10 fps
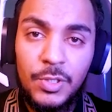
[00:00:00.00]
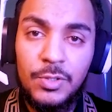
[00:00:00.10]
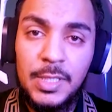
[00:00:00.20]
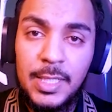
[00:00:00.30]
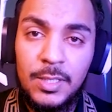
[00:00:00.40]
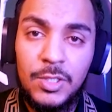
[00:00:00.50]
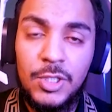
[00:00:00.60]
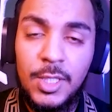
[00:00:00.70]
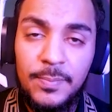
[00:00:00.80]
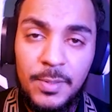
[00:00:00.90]
to take the
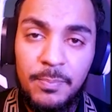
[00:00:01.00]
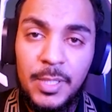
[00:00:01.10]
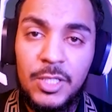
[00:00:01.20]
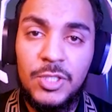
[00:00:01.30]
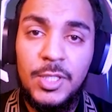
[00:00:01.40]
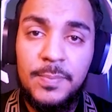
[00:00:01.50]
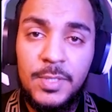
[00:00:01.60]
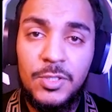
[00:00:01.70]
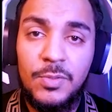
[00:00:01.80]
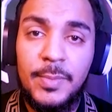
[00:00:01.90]
base
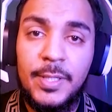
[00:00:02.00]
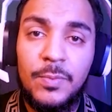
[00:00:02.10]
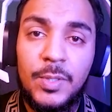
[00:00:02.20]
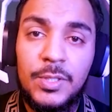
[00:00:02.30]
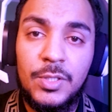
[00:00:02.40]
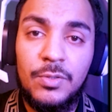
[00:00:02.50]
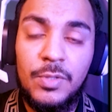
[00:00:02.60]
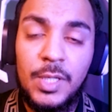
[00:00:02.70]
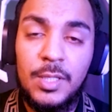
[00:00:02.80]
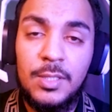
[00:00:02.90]
shapes that you might want to
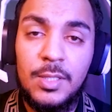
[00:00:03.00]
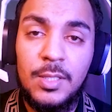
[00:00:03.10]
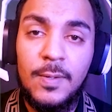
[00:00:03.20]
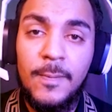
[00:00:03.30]
create,